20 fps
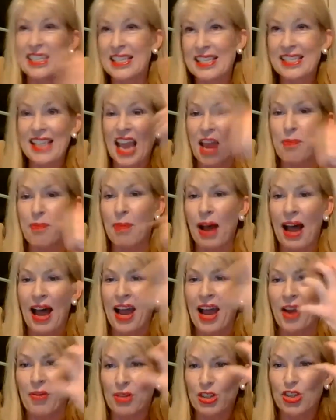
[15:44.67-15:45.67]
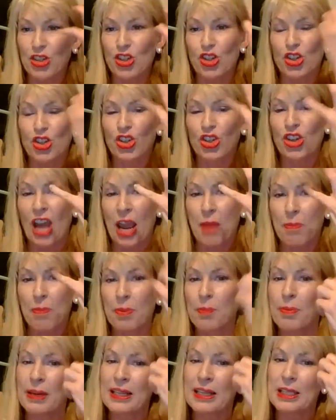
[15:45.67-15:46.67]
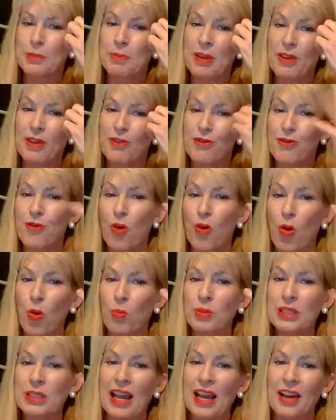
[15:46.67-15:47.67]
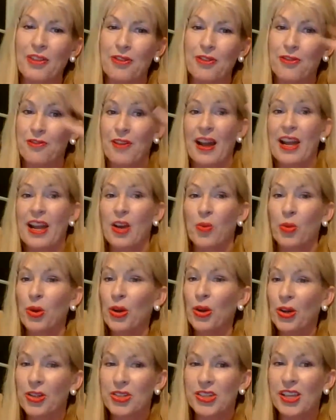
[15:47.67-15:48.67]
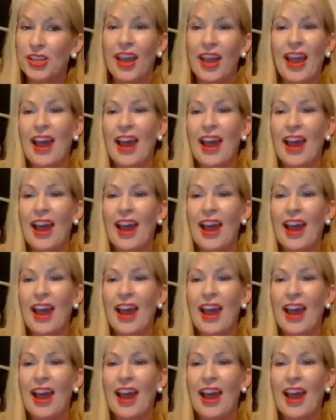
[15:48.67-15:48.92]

same iris shape, but it's being formed out of fireworks,